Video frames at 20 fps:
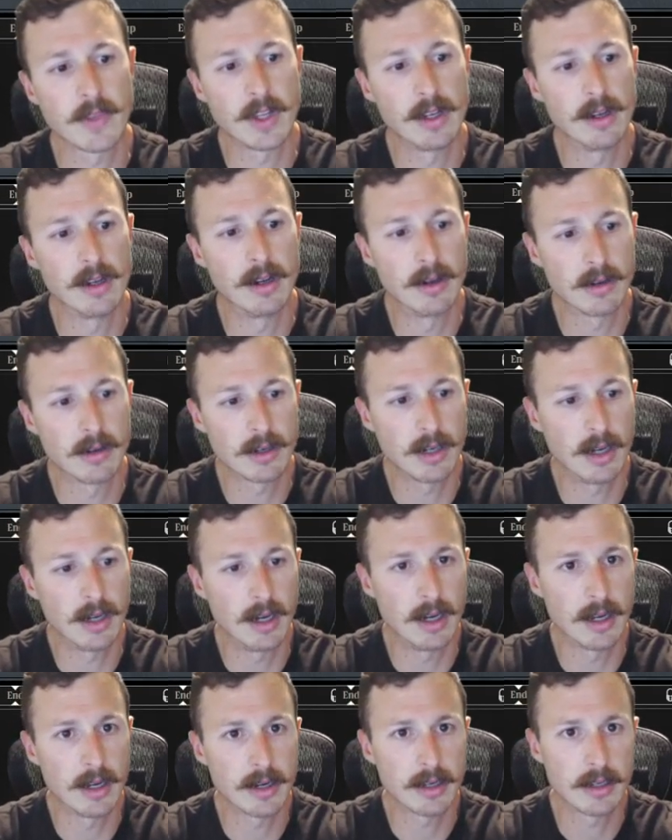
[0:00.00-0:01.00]
Oh
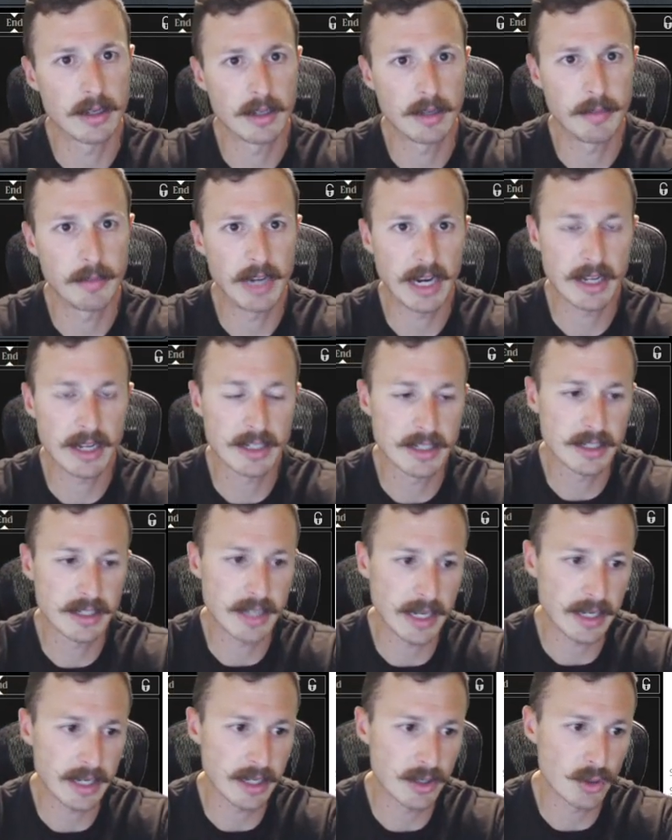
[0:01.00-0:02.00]
god. I mean, I can take
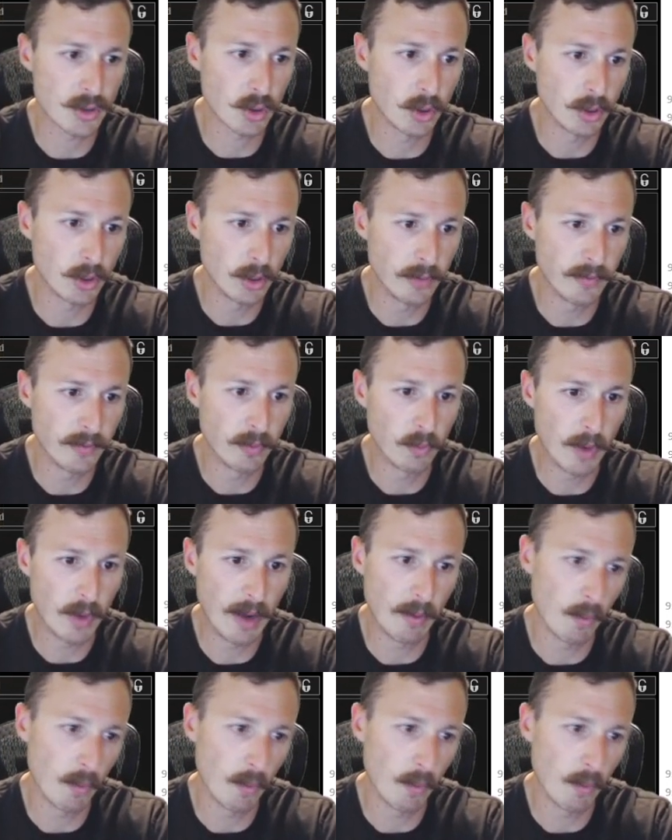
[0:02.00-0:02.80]
control of